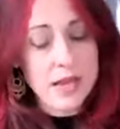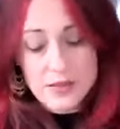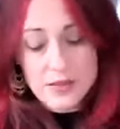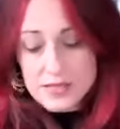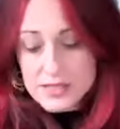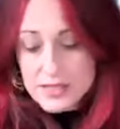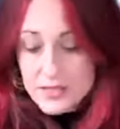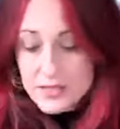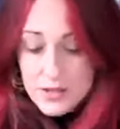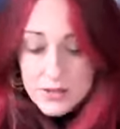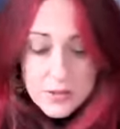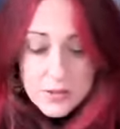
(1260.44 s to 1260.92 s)

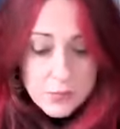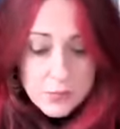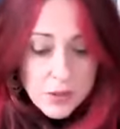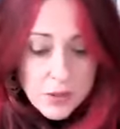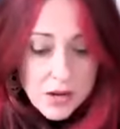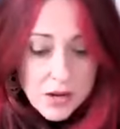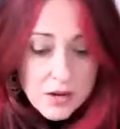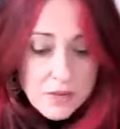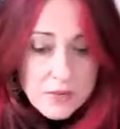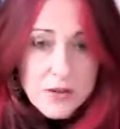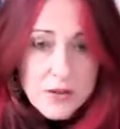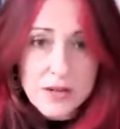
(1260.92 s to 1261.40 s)
There's another
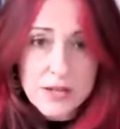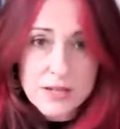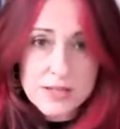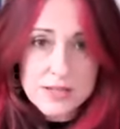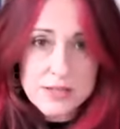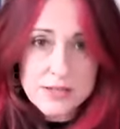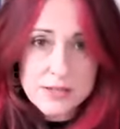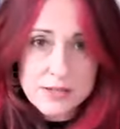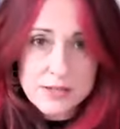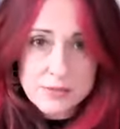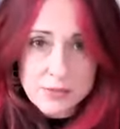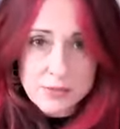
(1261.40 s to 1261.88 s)
part of
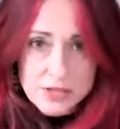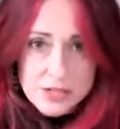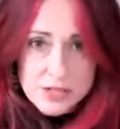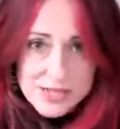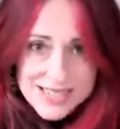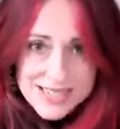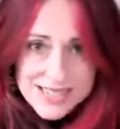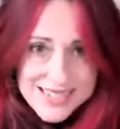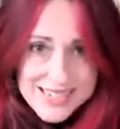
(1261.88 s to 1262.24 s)
us which is